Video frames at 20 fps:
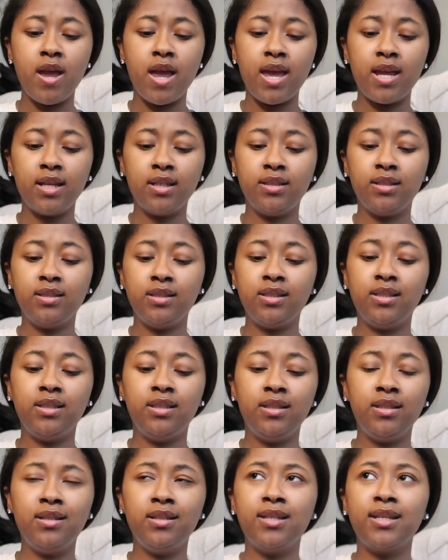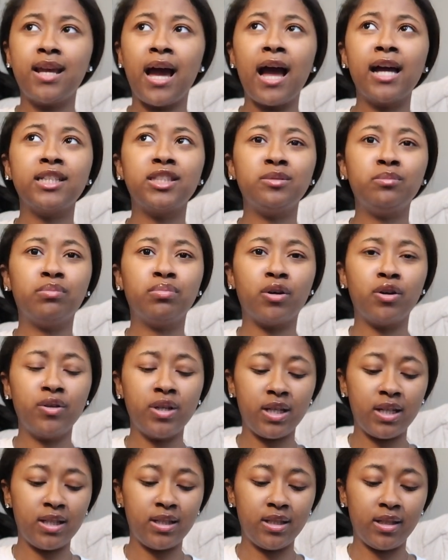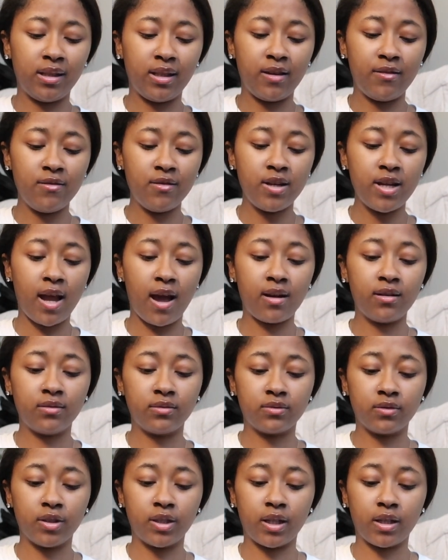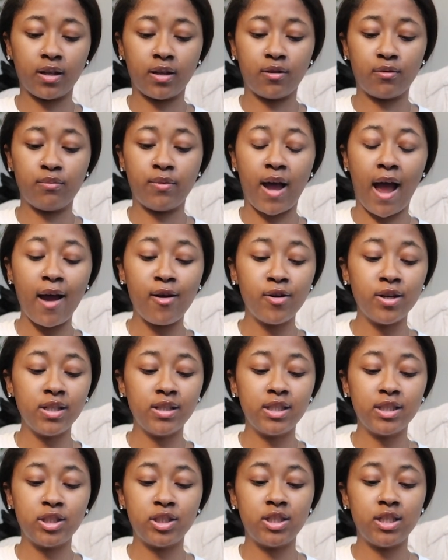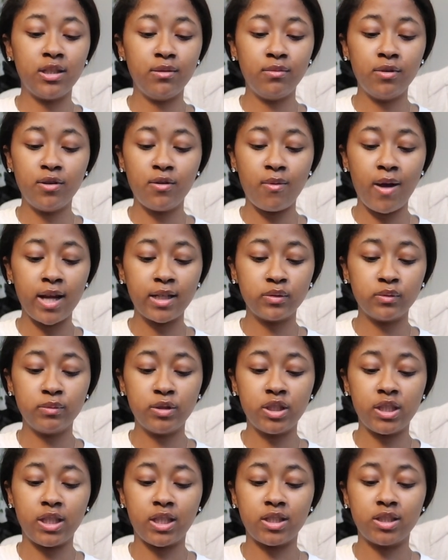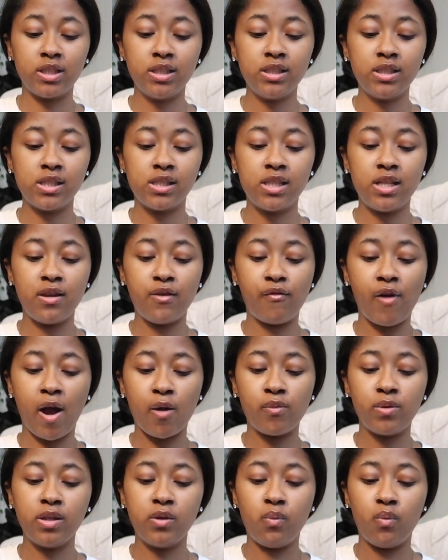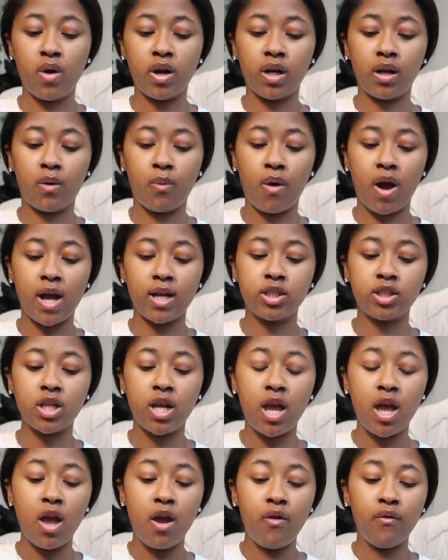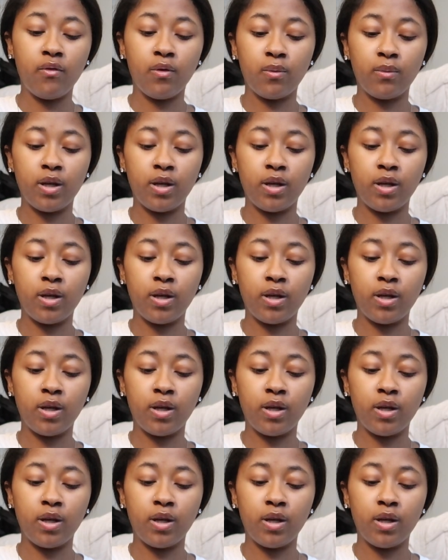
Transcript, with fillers: it got broken in delivery. I don't freaking know, but I ordered this cheap little watch from Shein just to see if I really wanted a watch for